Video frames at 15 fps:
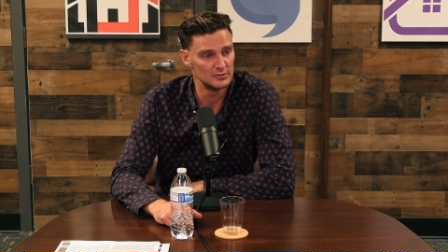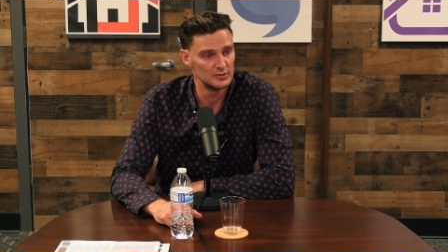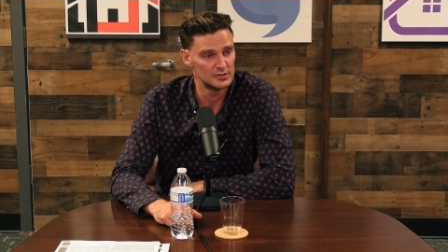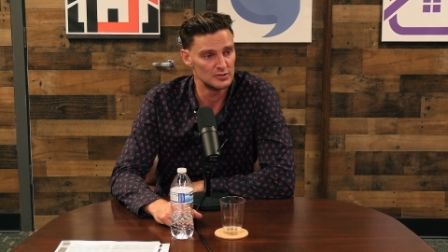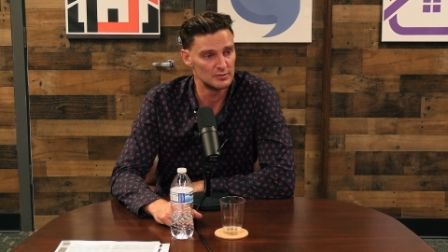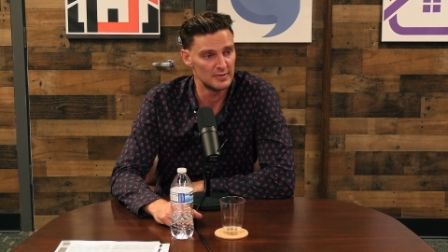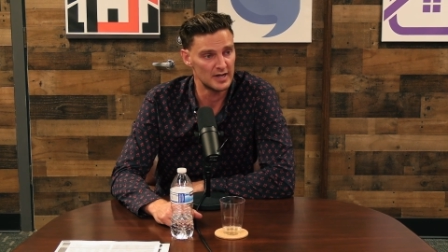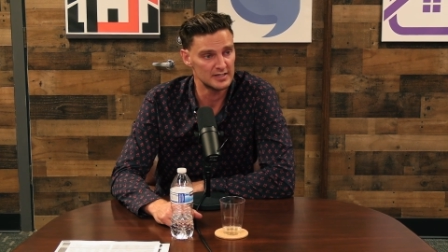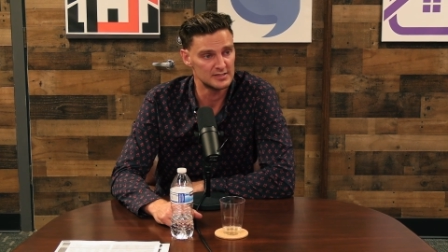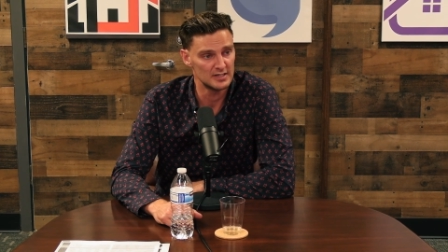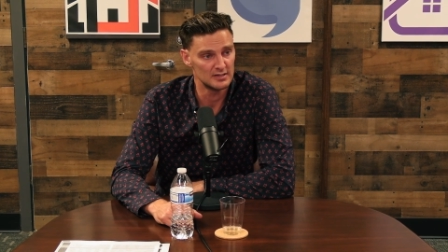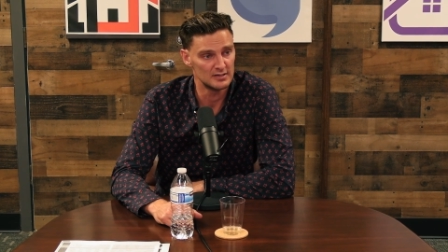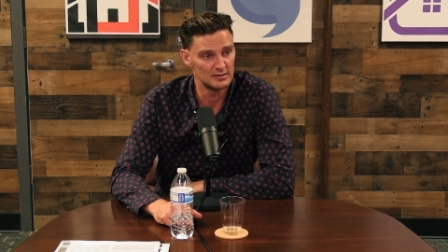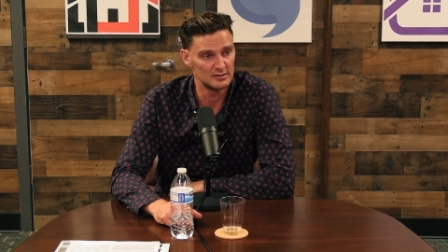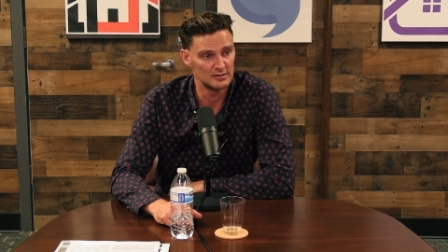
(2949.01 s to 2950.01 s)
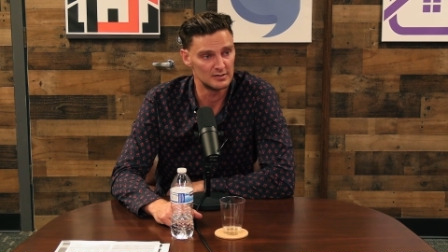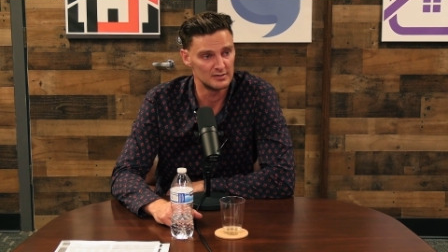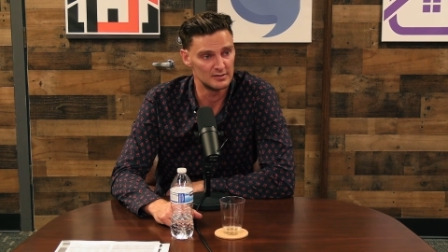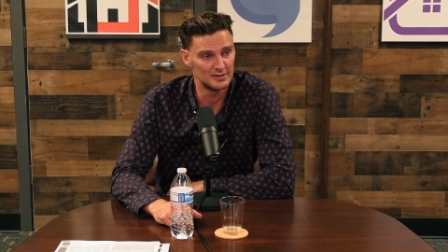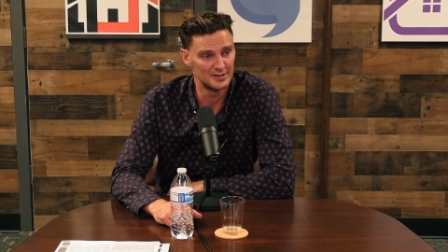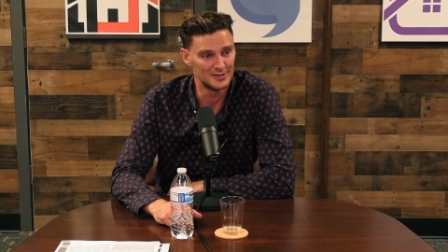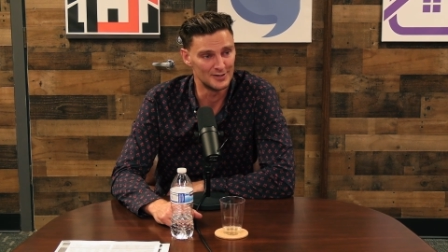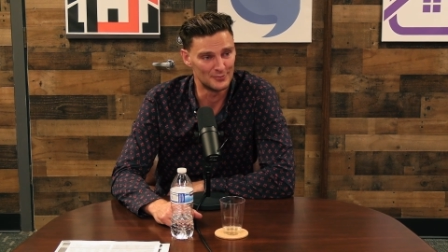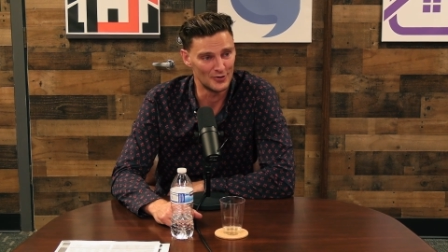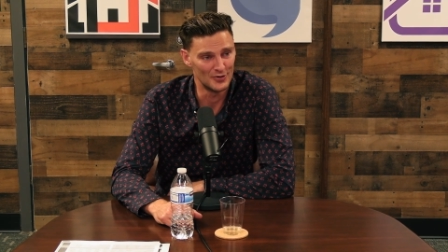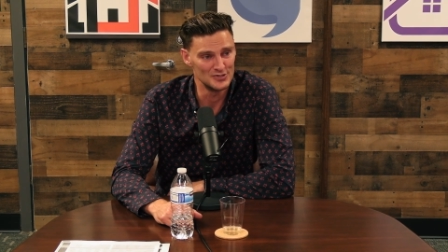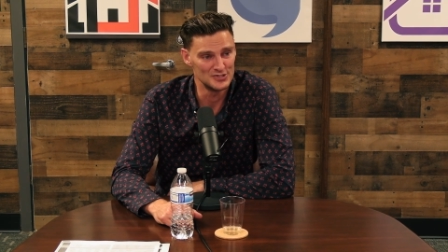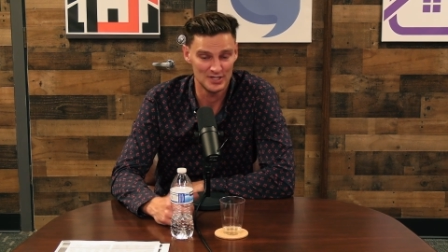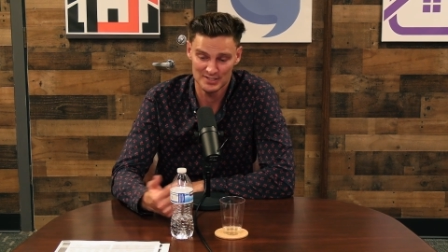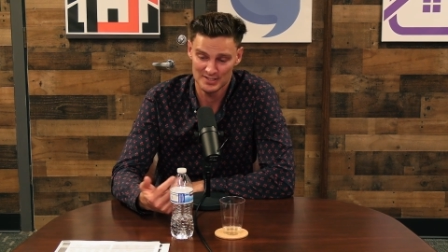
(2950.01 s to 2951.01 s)
we sort of maxed out the the, the
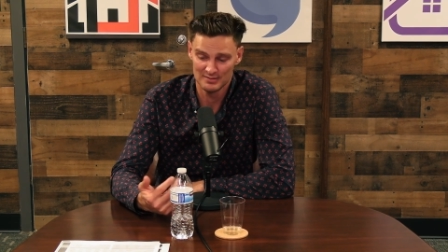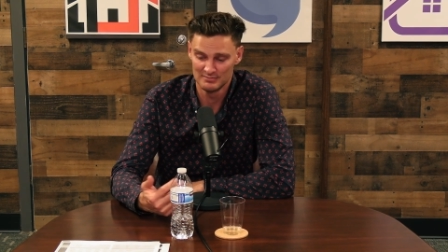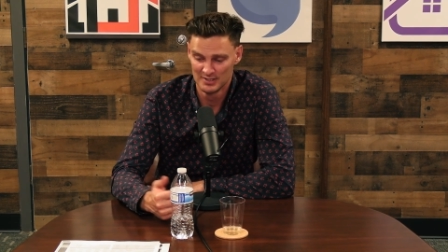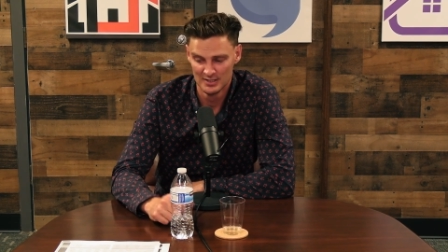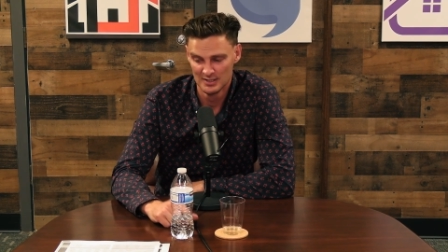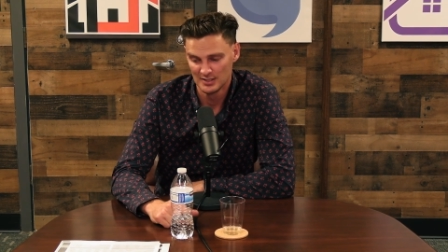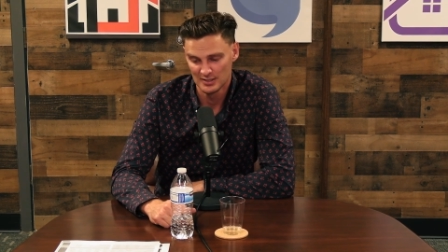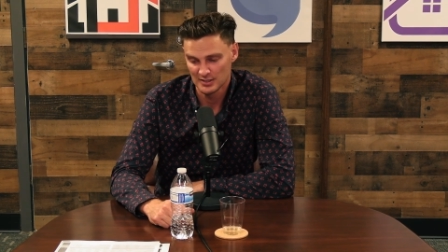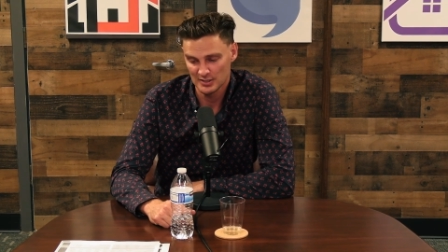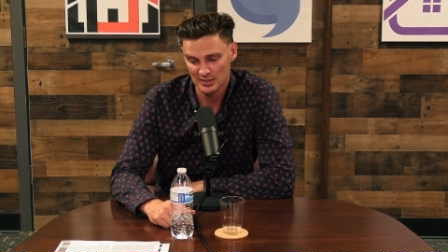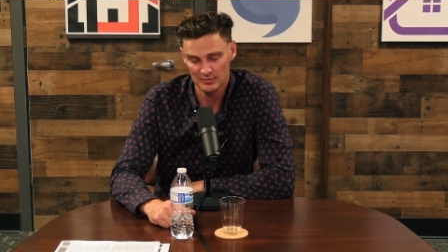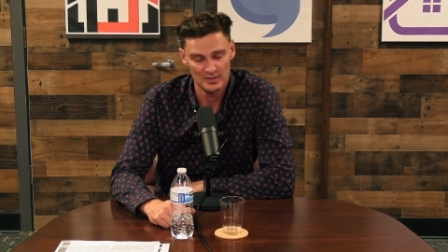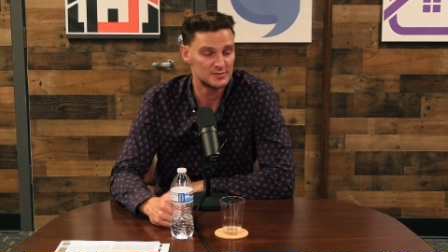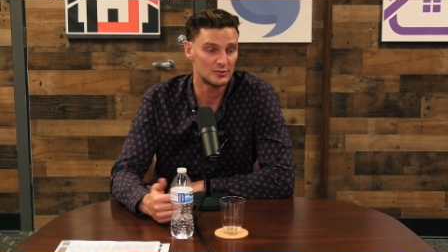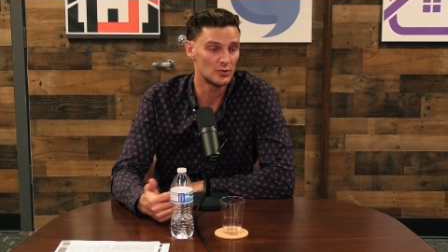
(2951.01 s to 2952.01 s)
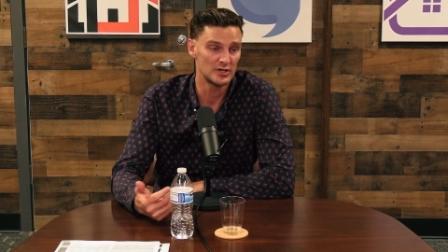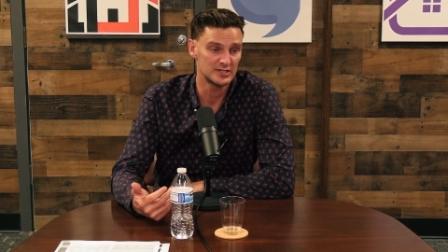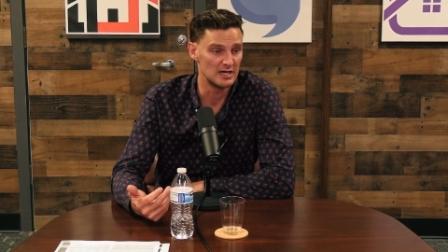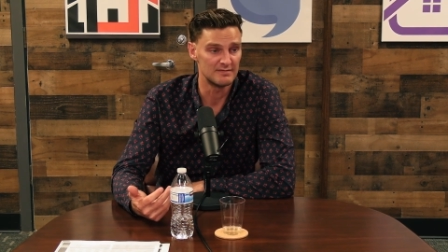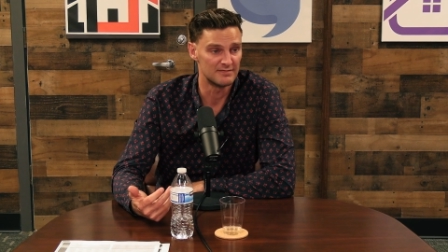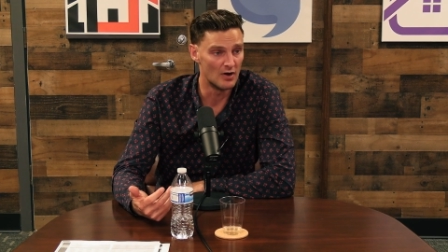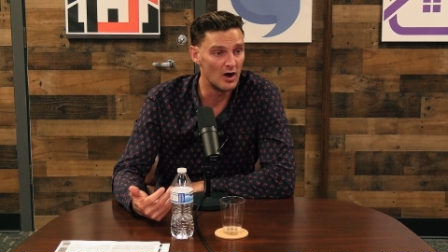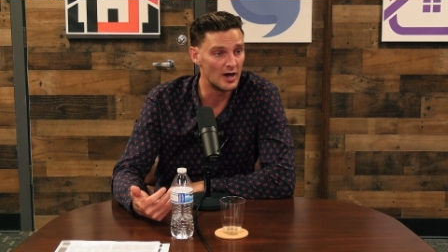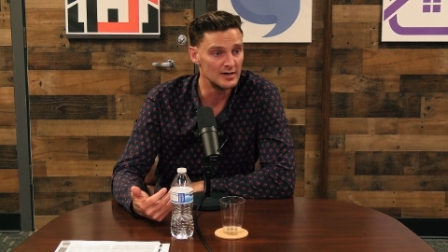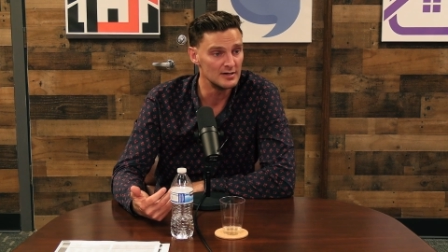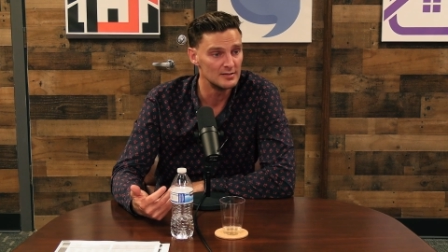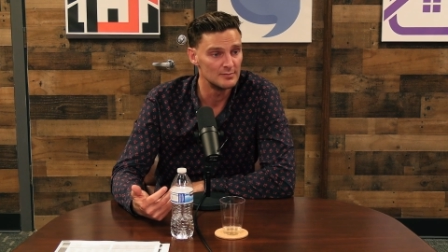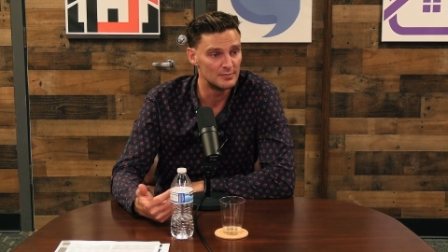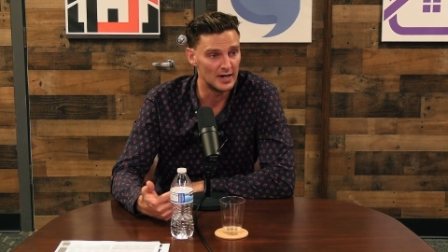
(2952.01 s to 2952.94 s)
proceeds, and you know it's worked out fine.